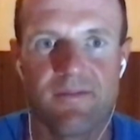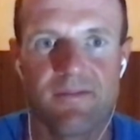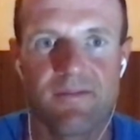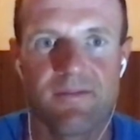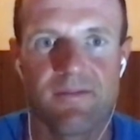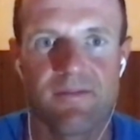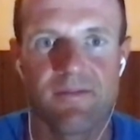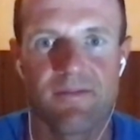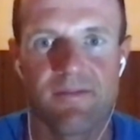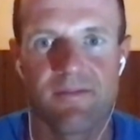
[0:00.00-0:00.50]

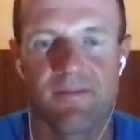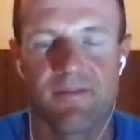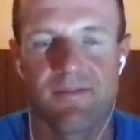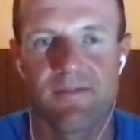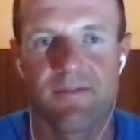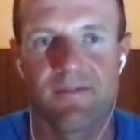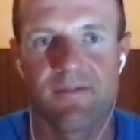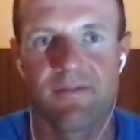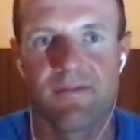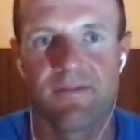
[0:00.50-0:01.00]

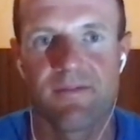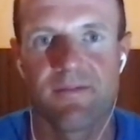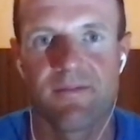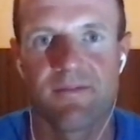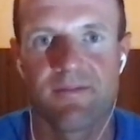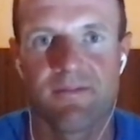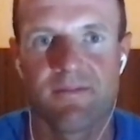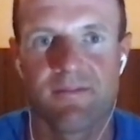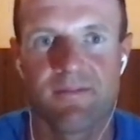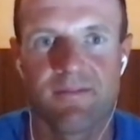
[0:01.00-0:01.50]

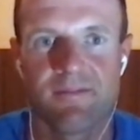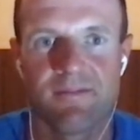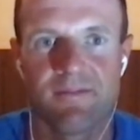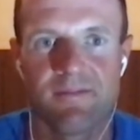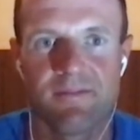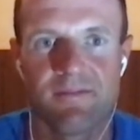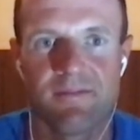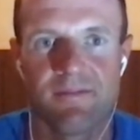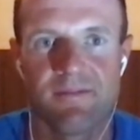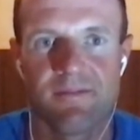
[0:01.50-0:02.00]

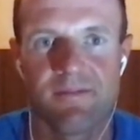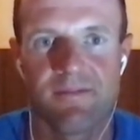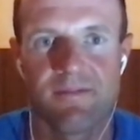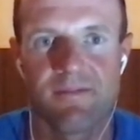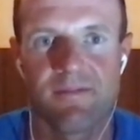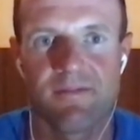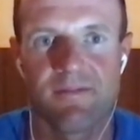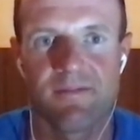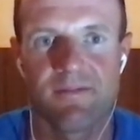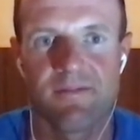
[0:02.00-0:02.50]

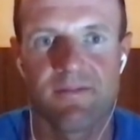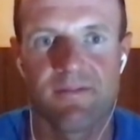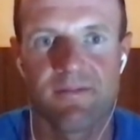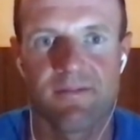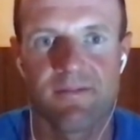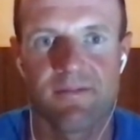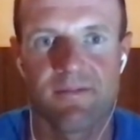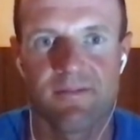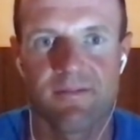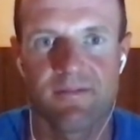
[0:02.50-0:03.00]

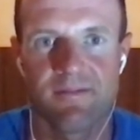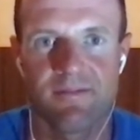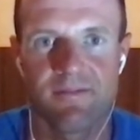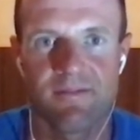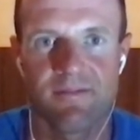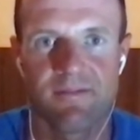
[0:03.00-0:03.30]
No words are spoken by the person on screen.